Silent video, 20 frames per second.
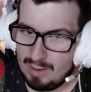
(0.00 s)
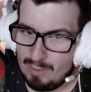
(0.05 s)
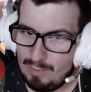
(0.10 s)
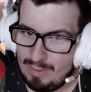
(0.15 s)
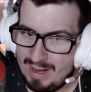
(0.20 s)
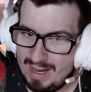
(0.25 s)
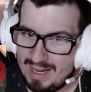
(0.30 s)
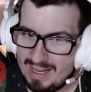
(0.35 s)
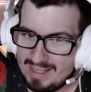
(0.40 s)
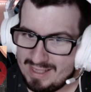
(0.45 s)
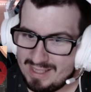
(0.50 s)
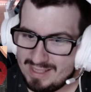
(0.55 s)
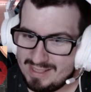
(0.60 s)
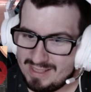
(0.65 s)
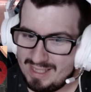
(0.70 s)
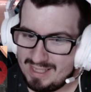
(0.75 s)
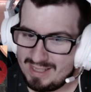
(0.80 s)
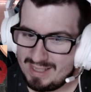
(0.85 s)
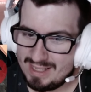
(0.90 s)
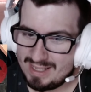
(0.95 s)
Wait, is
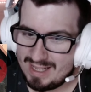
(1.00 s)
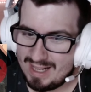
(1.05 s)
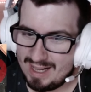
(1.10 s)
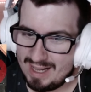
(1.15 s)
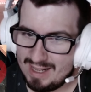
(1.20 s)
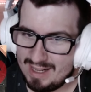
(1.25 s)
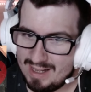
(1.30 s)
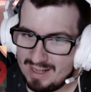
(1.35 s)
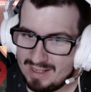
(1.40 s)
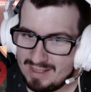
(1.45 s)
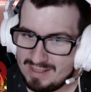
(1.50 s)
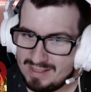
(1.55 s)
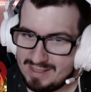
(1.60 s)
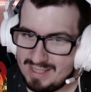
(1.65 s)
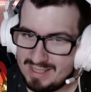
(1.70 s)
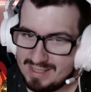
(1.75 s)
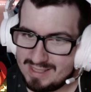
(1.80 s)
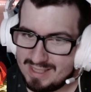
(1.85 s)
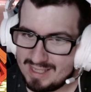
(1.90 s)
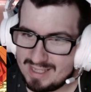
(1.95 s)
this
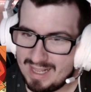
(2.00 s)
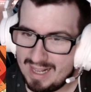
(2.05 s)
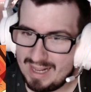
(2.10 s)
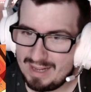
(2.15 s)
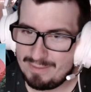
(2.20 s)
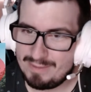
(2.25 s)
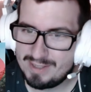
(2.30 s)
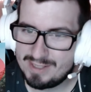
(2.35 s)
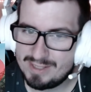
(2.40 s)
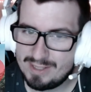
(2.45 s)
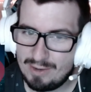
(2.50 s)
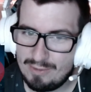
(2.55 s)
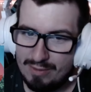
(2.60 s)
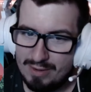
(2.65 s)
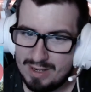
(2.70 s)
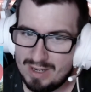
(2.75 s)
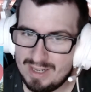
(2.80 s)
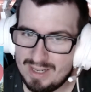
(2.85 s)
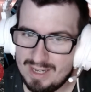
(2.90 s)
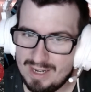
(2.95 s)
the guy we saw
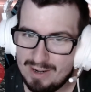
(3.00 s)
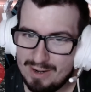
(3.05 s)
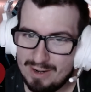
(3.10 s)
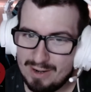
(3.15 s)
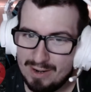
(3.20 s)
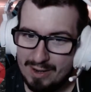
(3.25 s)
earlier?